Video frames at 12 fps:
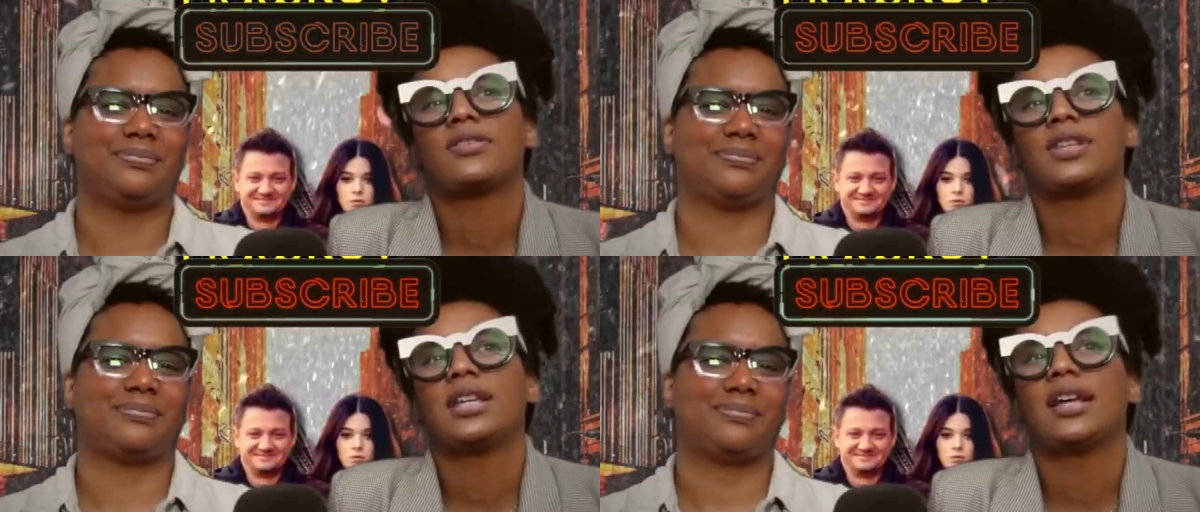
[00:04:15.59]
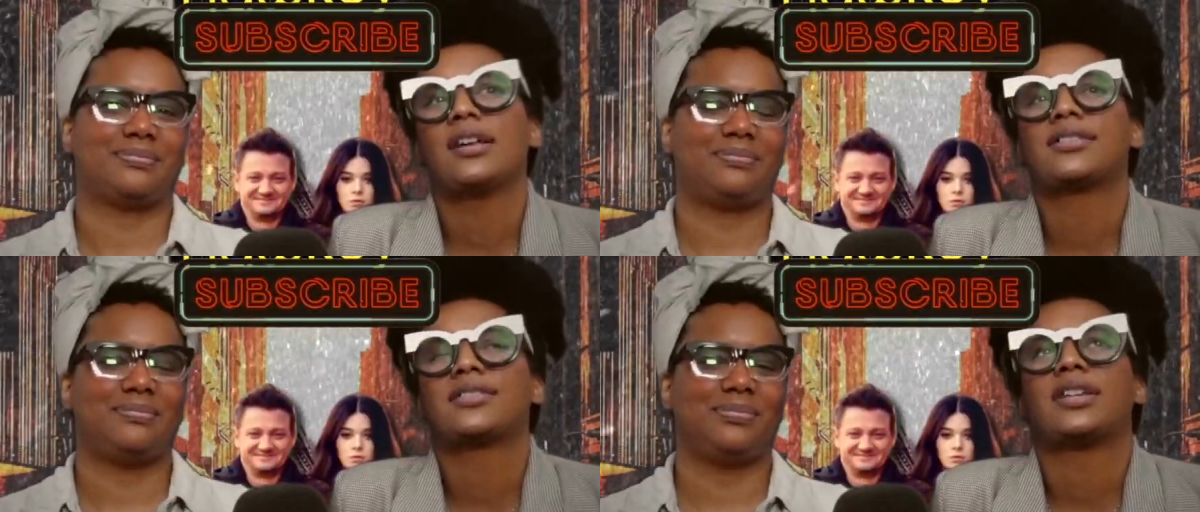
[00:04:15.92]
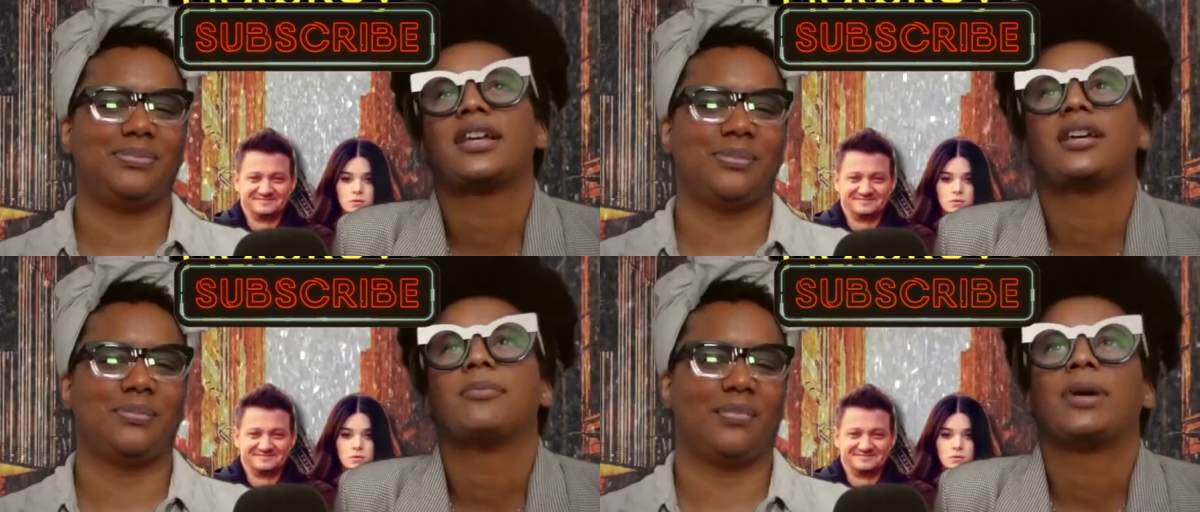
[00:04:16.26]
Speaker 1: thing I'll say
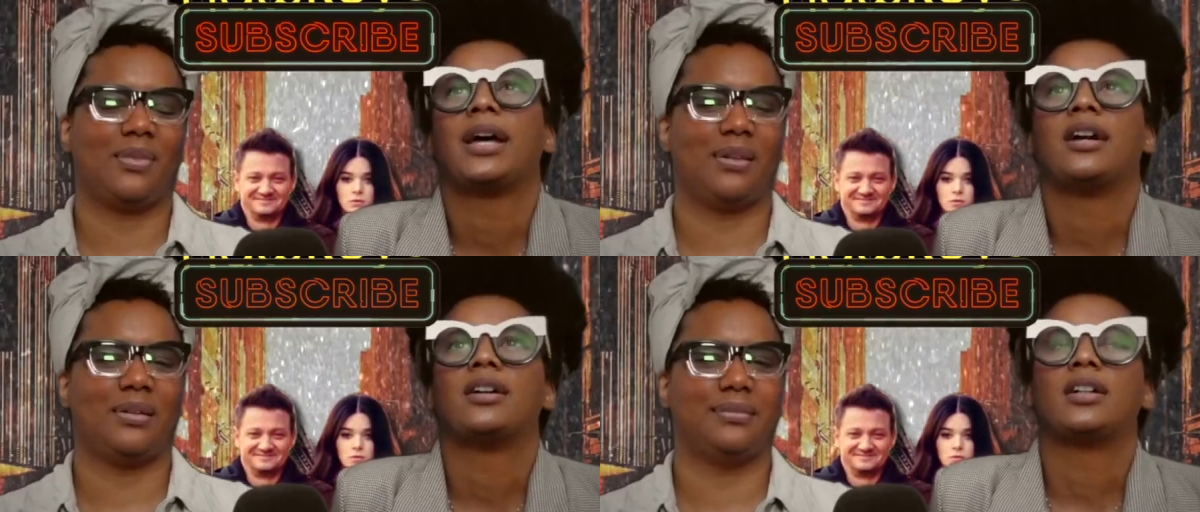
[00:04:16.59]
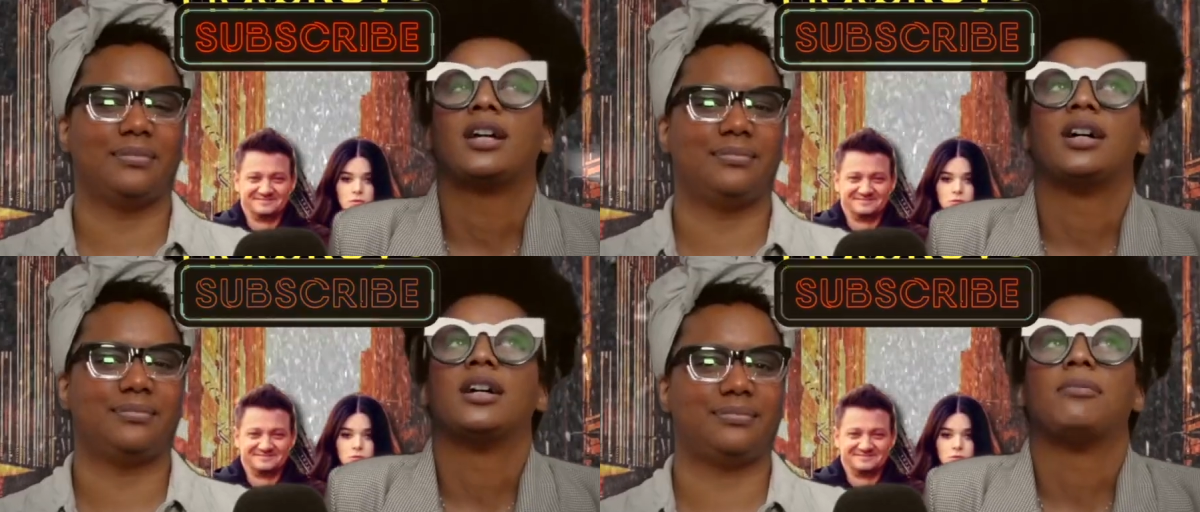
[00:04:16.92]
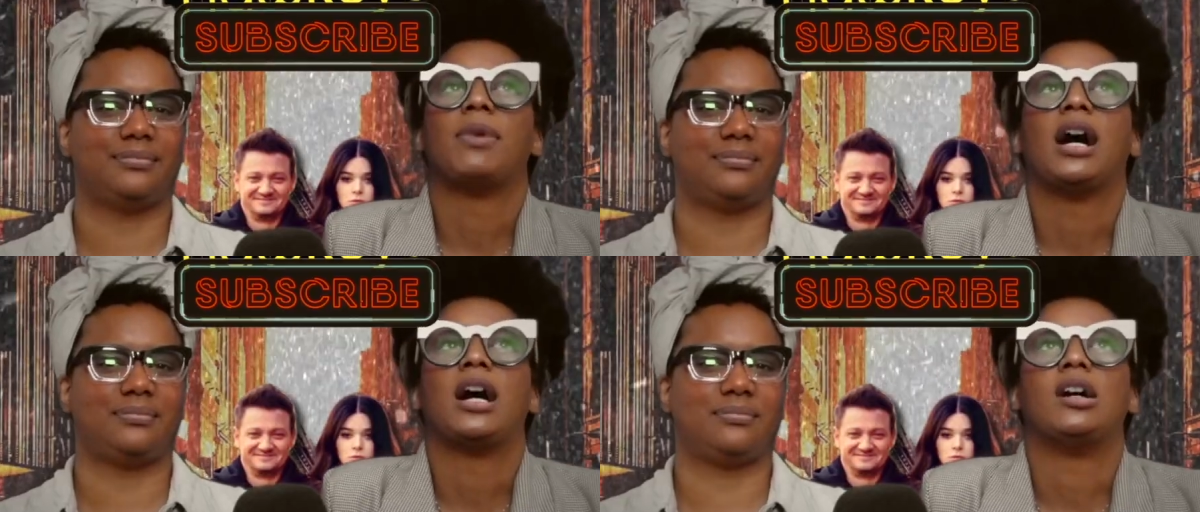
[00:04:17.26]
about
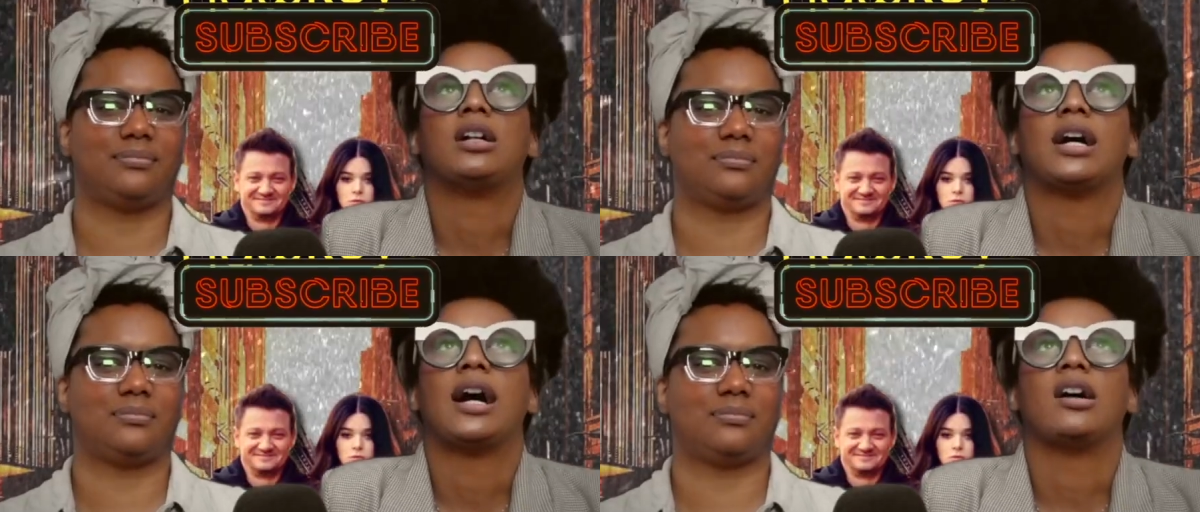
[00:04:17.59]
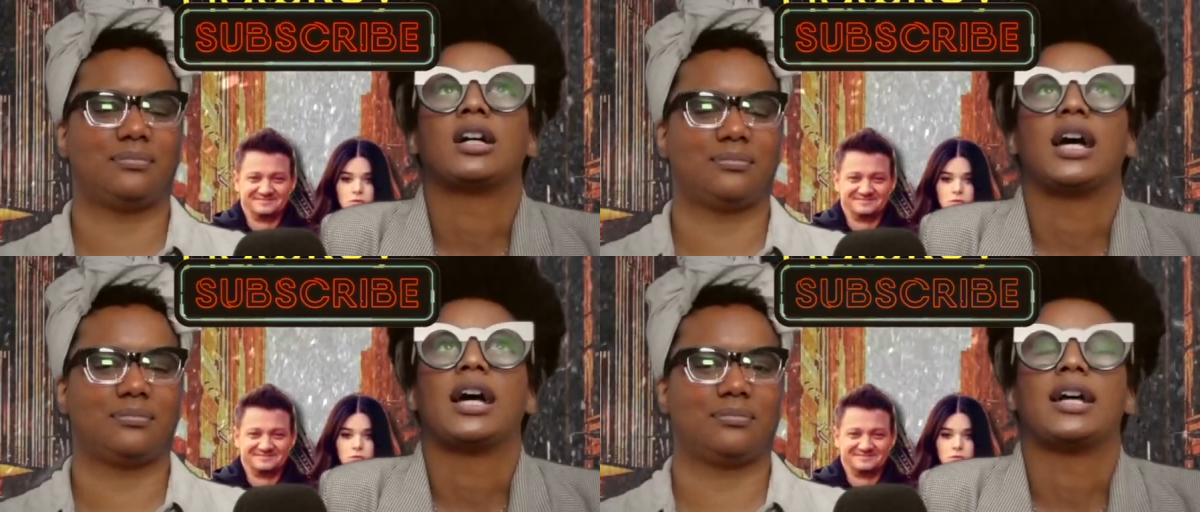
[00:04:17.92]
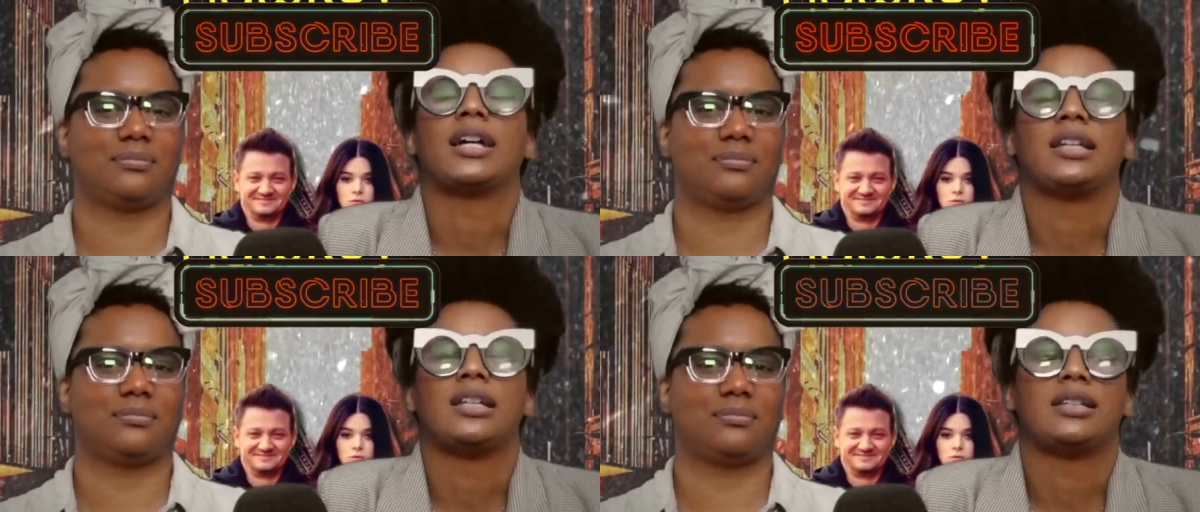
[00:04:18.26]
Hawkeye
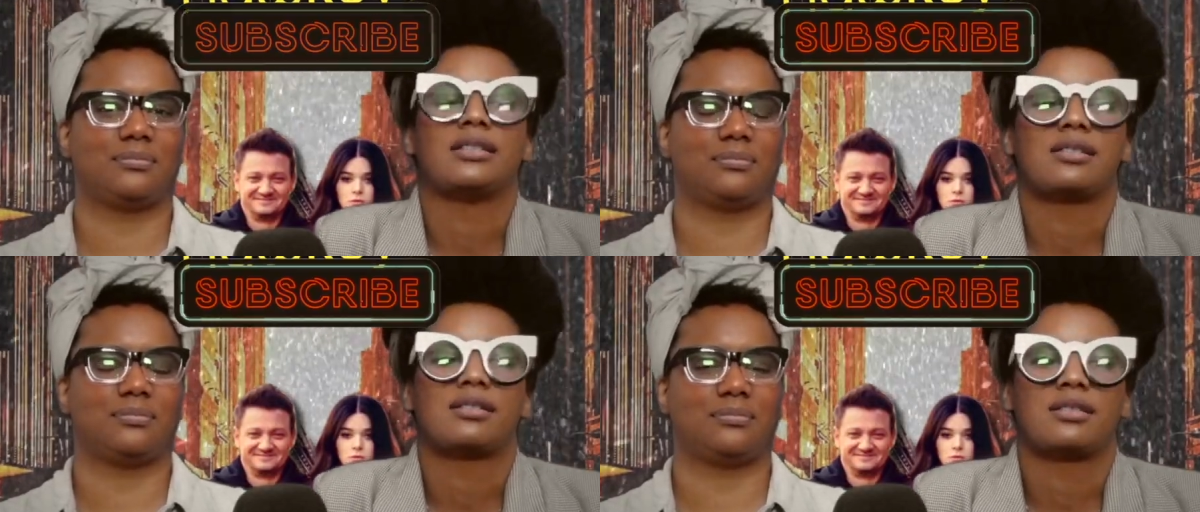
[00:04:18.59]
is